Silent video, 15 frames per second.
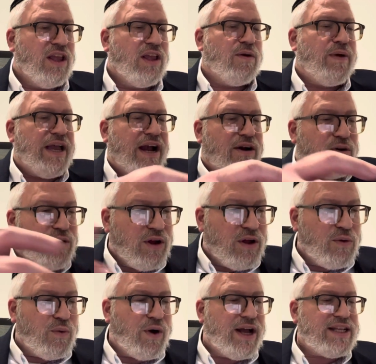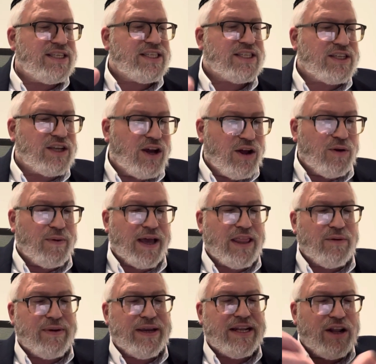We are all one soul. Whether
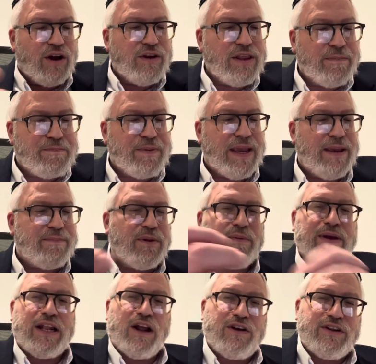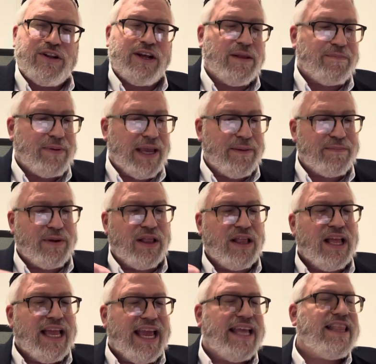we know the people, we don't know the people,
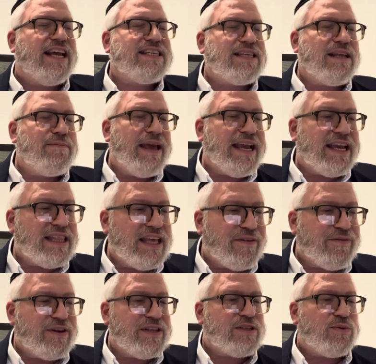it doesn't make a difference.